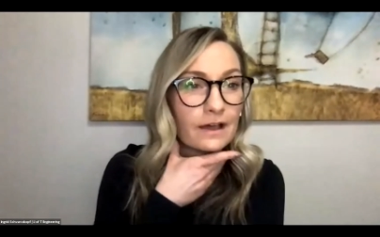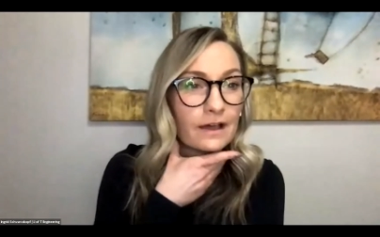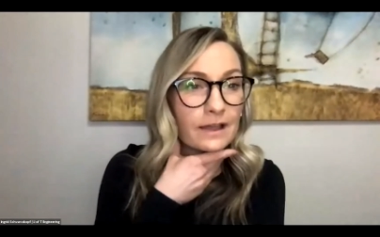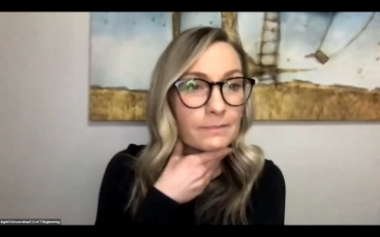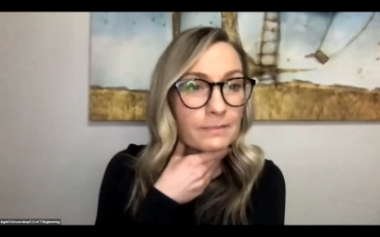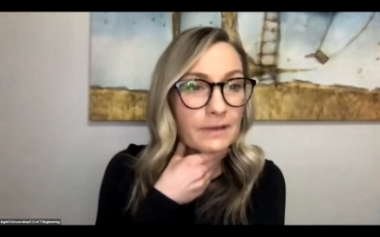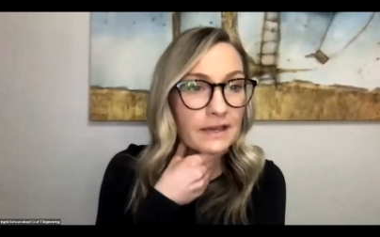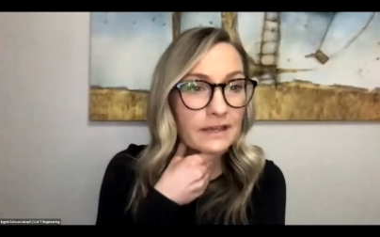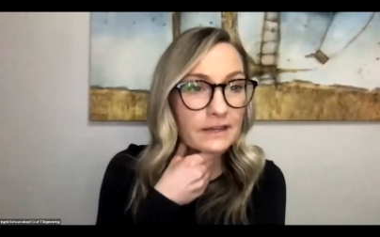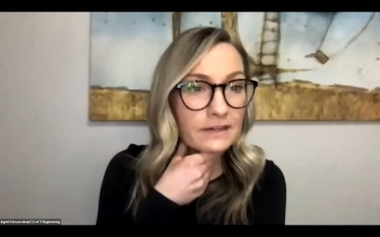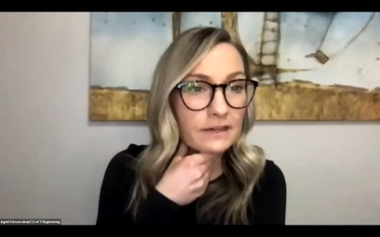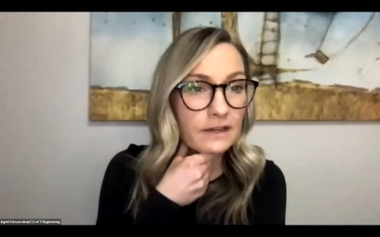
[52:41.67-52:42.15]

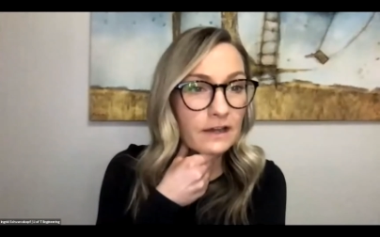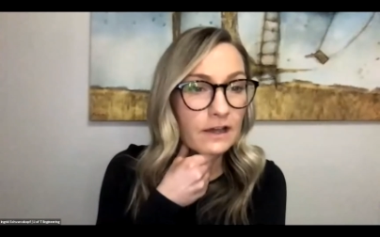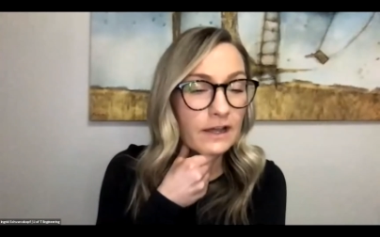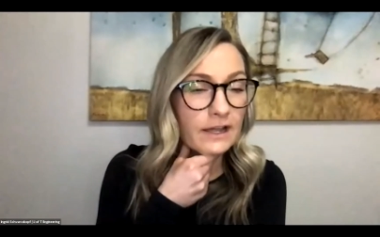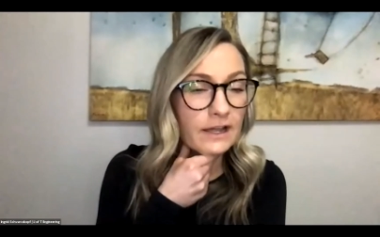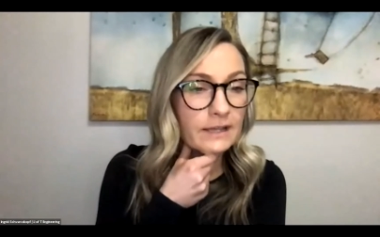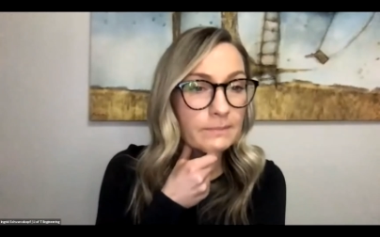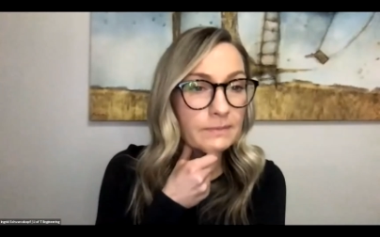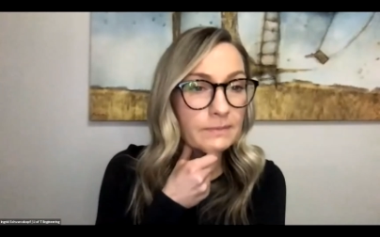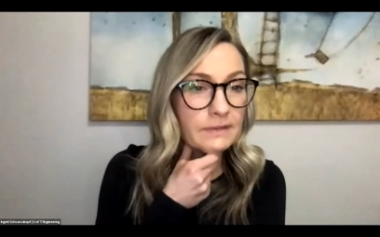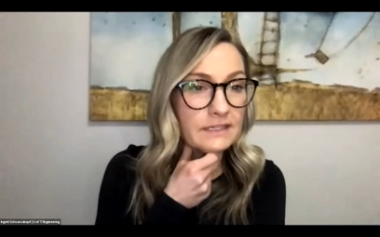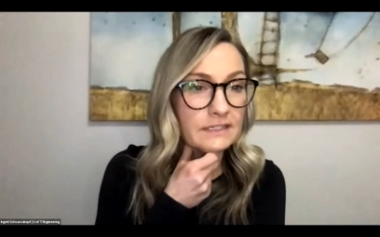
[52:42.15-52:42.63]
I'm at an
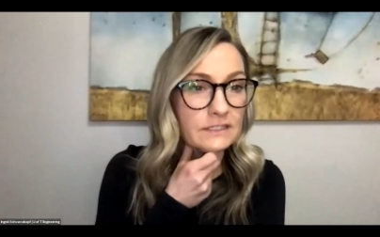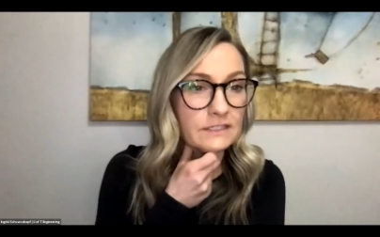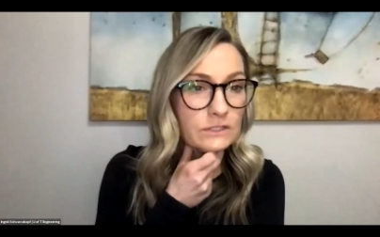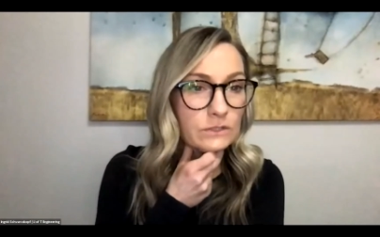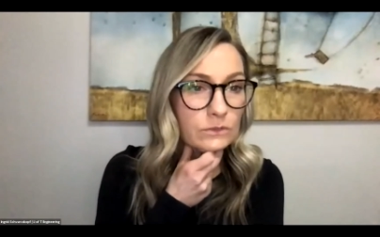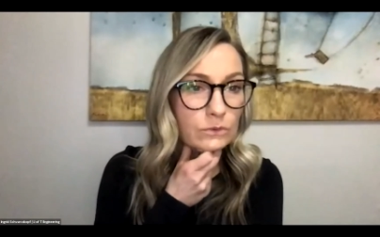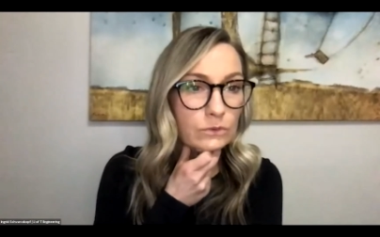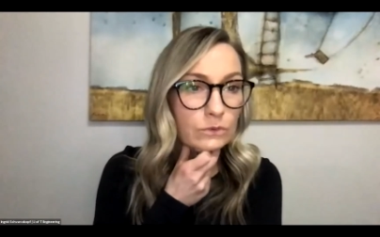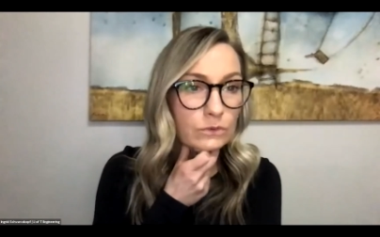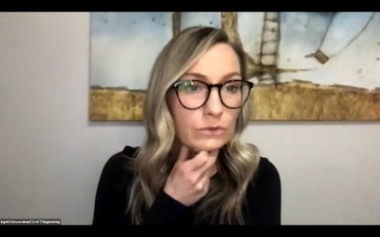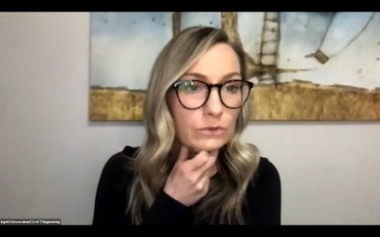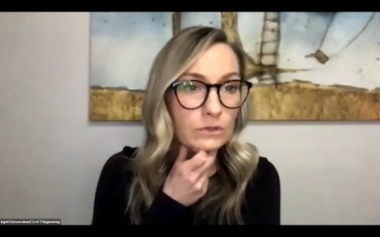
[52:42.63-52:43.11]
IB
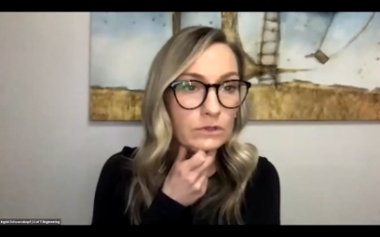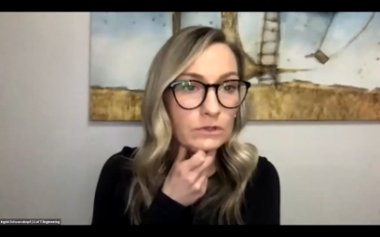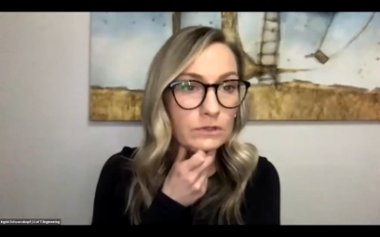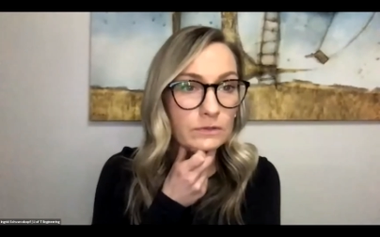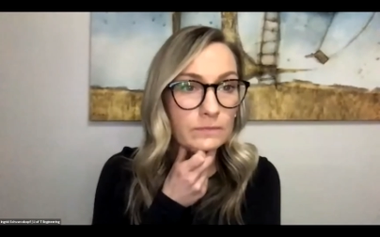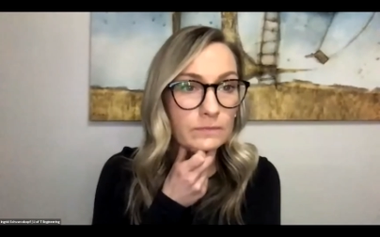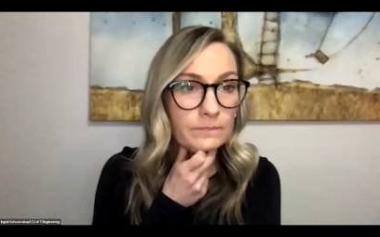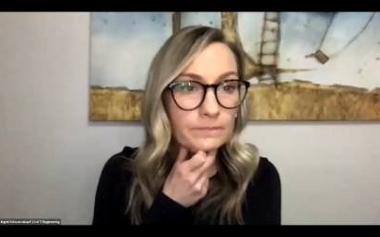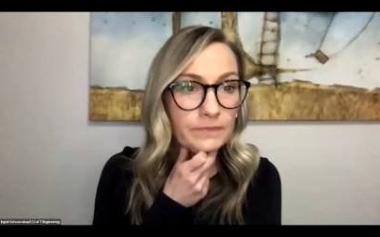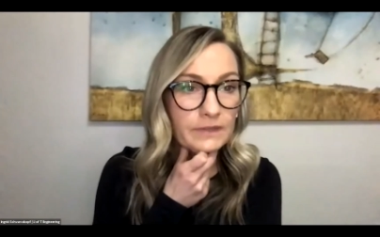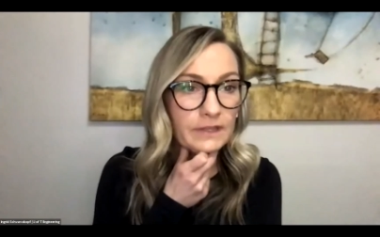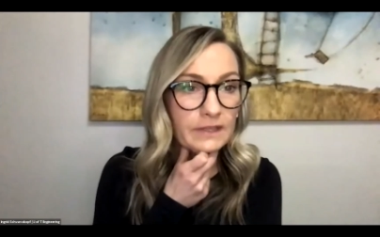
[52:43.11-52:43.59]

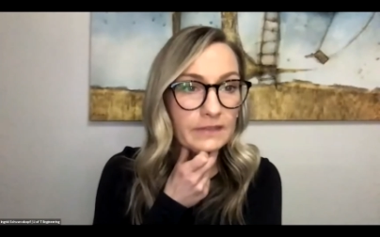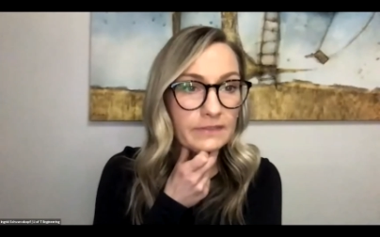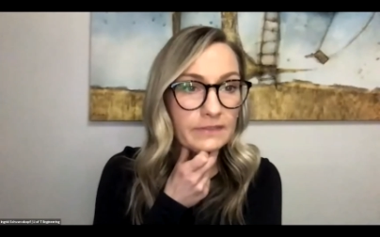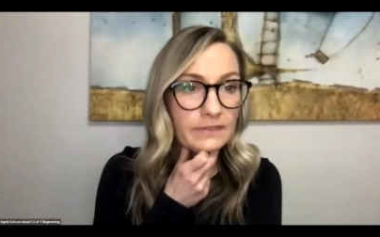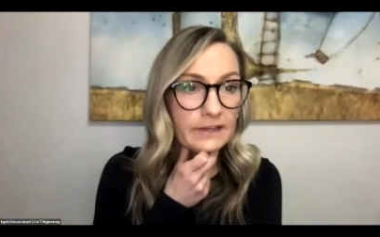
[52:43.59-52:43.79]
school